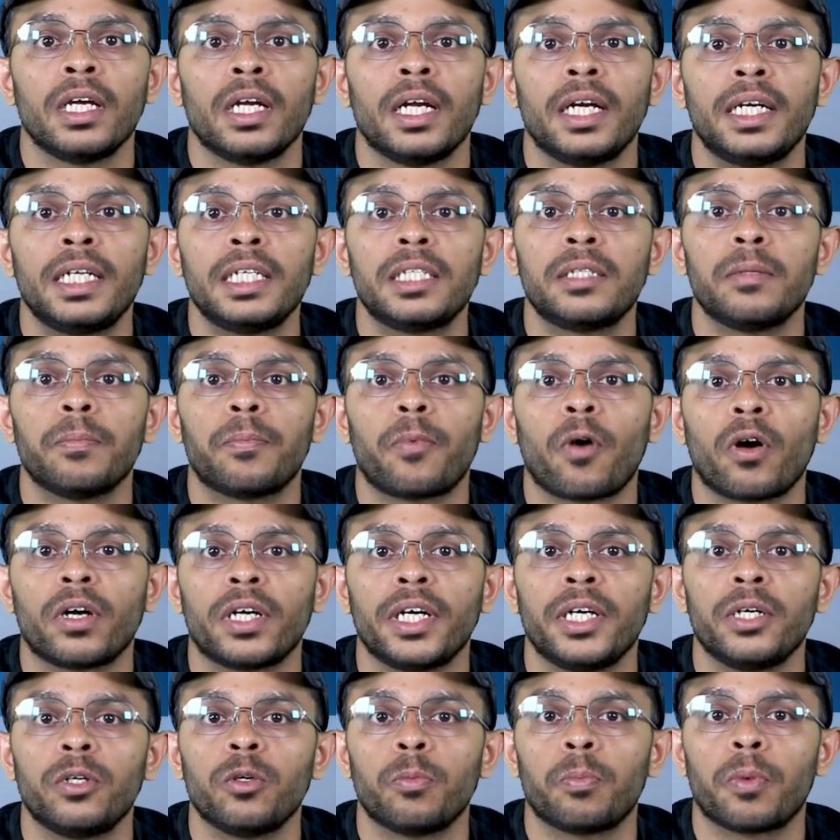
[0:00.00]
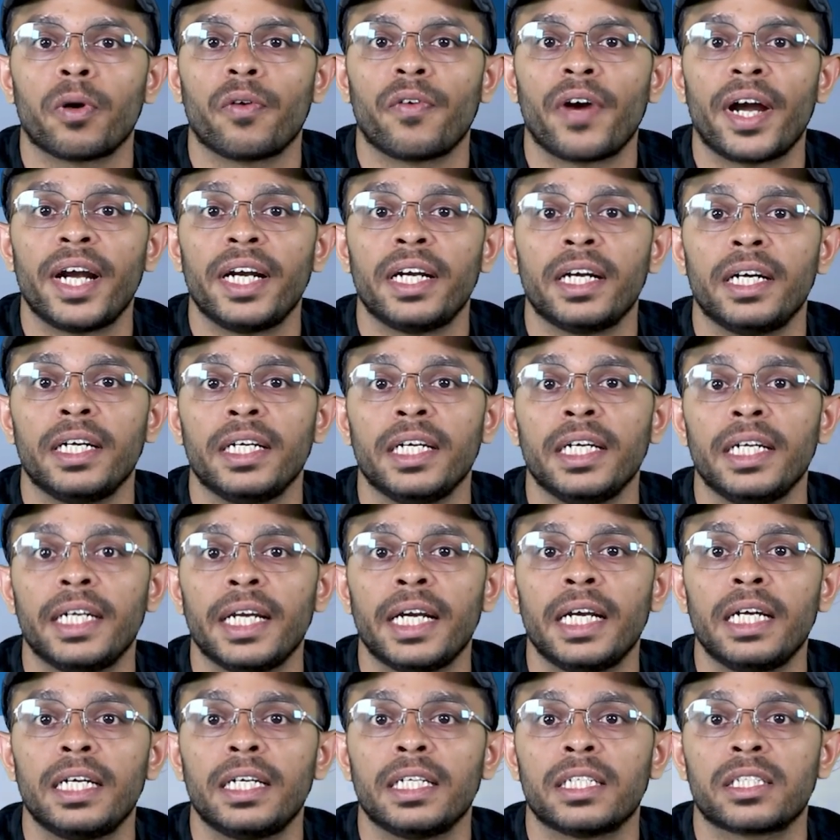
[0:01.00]
It is important to provide a
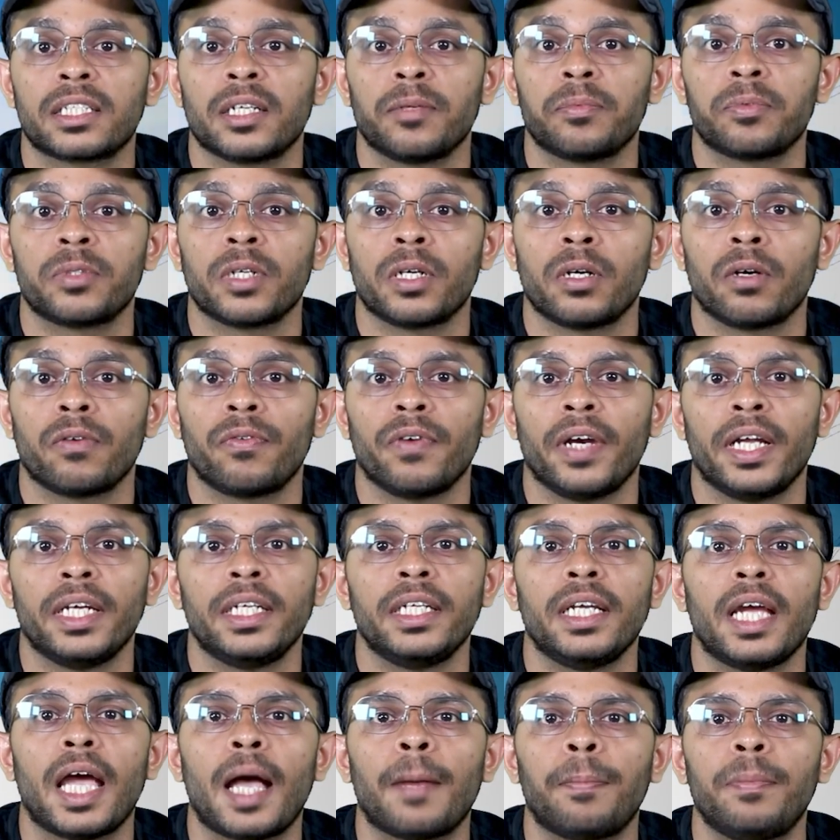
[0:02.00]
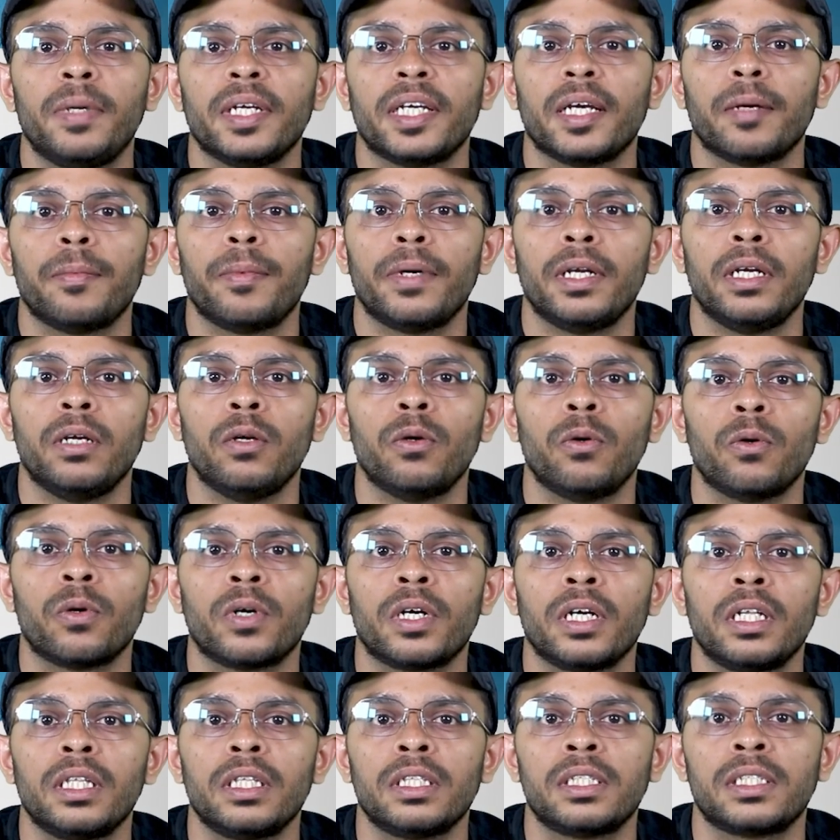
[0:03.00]
detailed description of any applicable
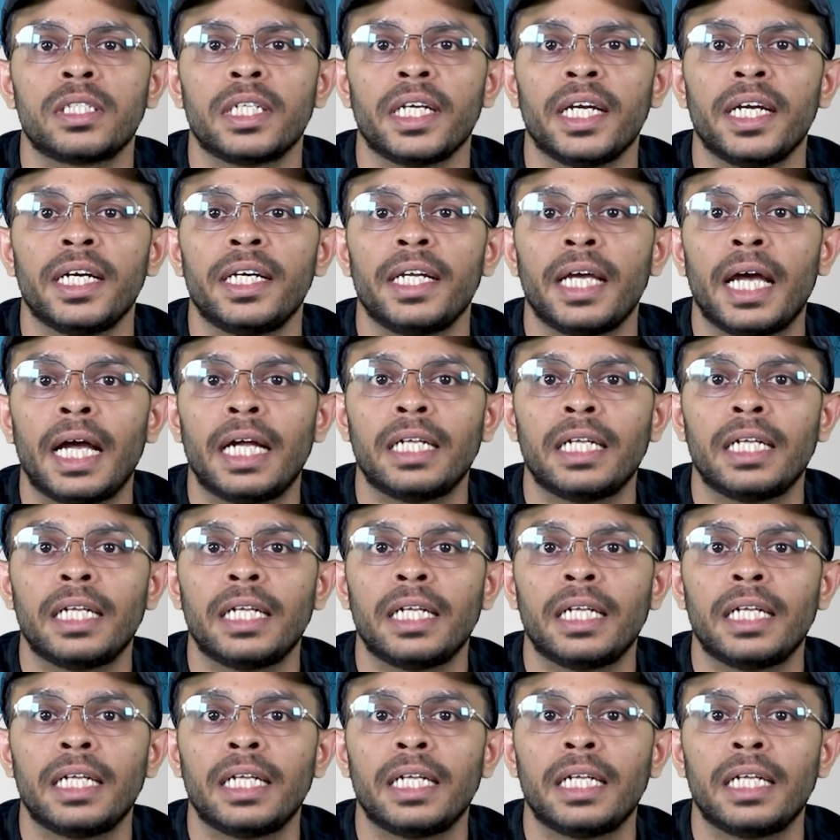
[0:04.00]
local, state,